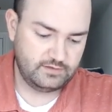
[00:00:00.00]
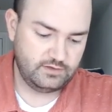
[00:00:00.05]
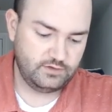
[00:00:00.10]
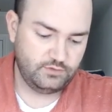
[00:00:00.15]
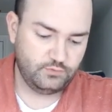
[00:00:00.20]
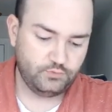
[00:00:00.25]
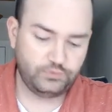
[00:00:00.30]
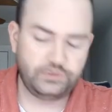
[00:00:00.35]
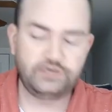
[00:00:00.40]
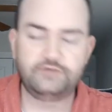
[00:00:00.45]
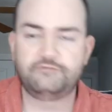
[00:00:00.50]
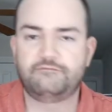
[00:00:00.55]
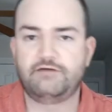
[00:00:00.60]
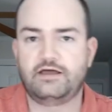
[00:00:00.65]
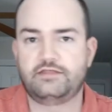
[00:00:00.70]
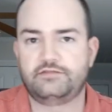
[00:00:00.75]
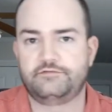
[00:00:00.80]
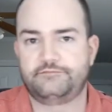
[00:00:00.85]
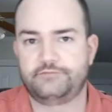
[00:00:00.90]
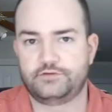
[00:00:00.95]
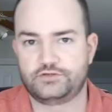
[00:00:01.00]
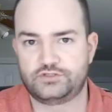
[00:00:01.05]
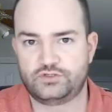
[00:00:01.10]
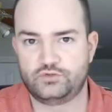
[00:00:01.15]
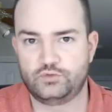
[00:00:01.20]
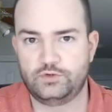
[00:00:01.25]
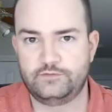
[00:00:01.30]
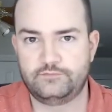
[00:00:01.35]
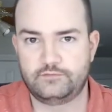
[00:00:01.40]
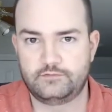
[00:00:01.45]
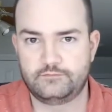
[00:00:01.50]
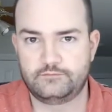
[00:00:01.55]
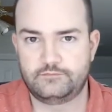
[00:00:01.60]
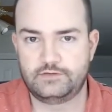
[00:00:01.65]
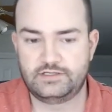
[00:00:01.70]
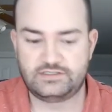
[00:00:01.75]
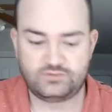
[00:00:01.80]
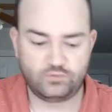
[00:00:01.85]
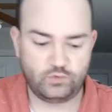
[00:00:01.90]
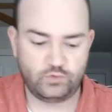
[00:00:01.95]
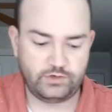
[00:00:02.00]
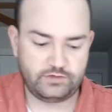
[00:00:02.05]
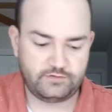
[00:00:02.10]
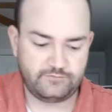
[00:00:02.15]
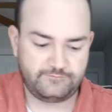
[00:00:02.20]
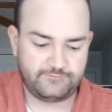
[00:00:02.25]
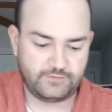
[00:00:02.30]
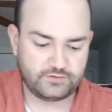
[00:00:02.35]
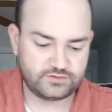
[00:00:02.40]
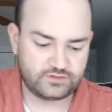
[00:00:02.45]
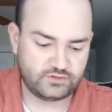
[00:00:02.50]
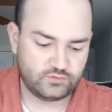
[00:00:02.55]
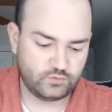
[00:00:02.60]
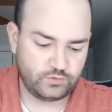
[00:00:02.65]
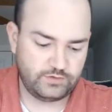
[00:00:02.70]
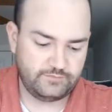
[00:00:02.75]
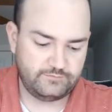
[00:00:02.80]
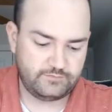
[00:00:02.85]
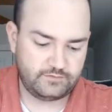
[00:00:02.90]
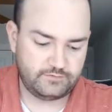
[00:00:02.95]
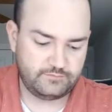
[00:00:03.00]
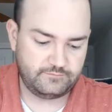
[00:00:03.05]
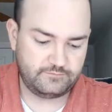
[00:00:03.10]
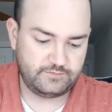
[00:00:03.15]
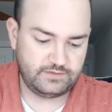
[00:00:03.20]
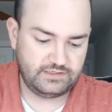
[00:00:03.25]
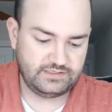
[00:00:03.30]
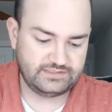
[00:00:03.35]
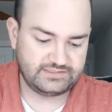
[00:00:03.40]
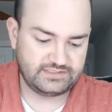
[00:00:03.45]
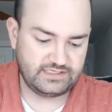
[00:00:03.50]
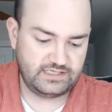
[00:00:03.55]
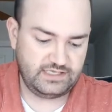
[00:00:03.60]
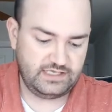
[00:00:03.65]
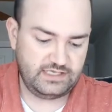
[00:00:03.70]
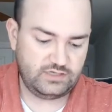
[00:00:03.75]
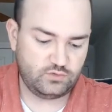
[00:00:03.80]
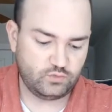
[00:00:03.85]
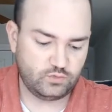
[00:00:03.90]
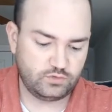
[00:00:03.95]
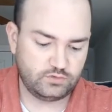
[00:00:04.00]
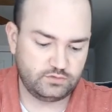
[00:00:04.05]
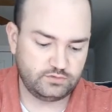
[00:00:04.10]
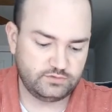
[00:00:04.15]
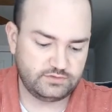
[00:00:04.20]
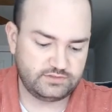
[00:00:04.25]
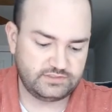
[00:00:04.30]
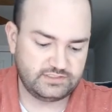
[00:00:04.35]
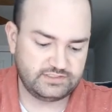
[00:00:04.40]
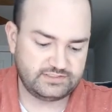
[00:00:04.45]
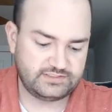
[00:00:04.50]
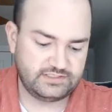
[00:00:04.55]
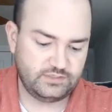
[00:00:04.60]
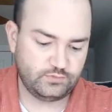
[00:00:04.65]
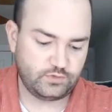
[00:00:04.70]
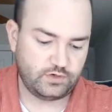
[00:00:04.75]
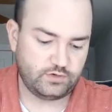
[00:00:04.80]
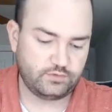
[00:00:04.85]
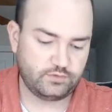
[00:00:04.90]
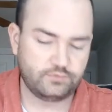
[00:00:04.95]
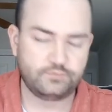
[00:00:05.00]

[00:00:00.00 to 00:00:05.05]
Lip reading: we need to find the first derivative. It's where the first derivative is equal to 0.